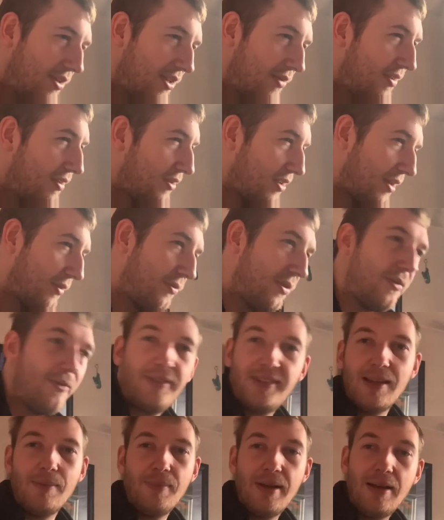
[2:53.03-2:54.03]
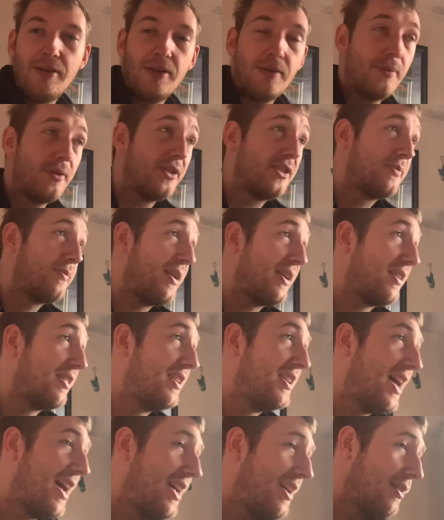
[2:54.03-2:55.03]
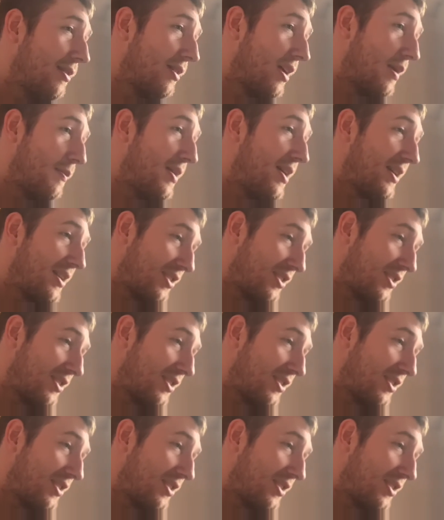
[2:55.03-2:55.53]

I think it was like three for £10 it was back in the day on a market